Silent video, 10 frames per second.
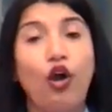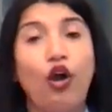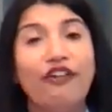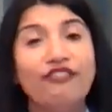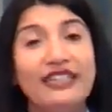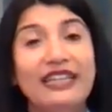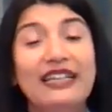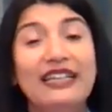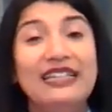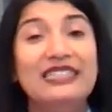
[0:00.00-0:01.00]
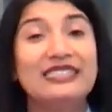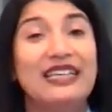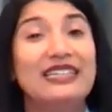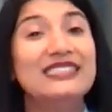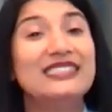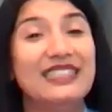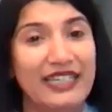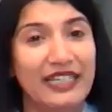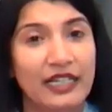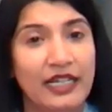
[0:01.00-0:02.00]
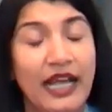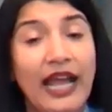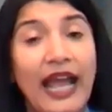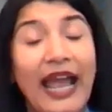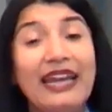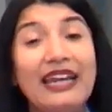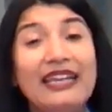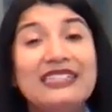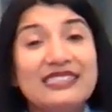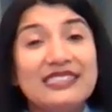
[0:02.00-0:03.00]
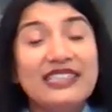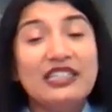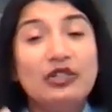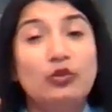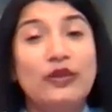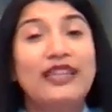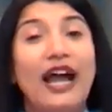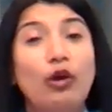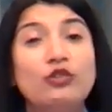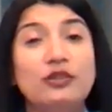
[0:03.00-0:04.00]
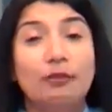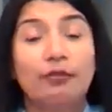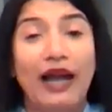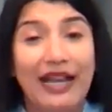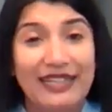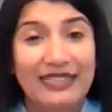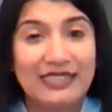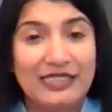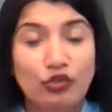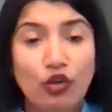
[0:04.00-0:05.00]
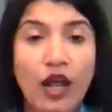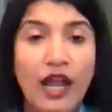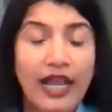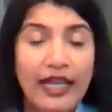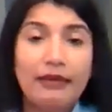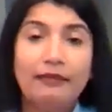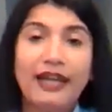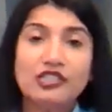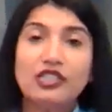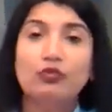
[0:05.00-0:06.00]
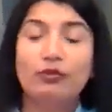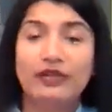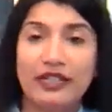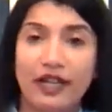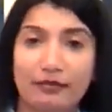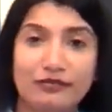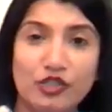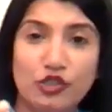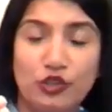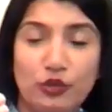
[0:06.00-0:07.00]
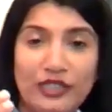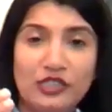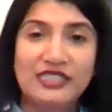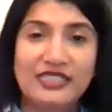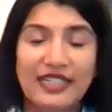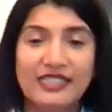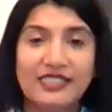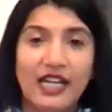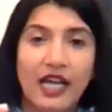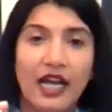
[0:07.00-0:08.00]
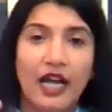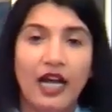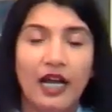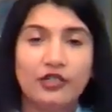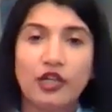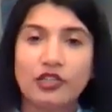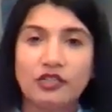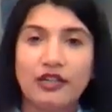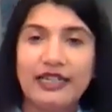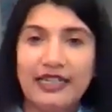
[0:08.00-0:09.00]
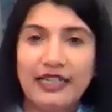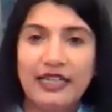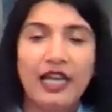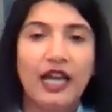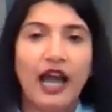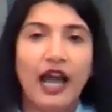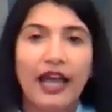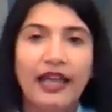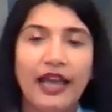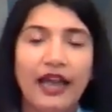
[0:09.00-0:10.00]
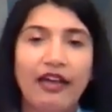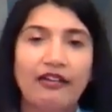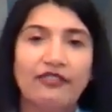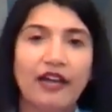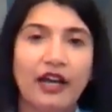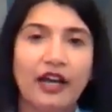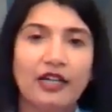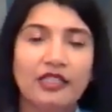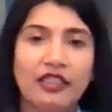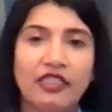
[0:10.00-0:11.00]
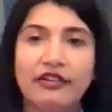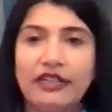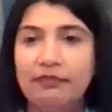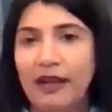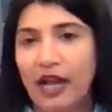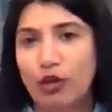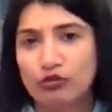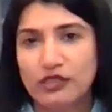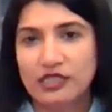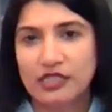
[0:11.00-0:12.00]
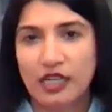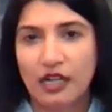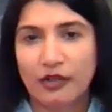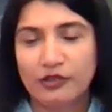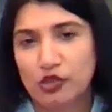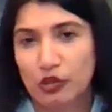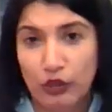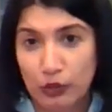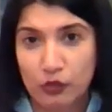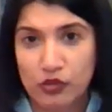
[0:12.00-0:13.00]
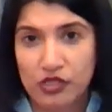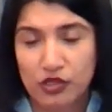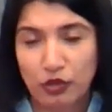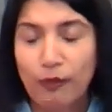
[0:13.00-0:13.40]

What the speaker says: of healing is listening, and listening without bias. Imagine a woman comes to you and she says, Dr. Ali, I have 30 pounds to lose,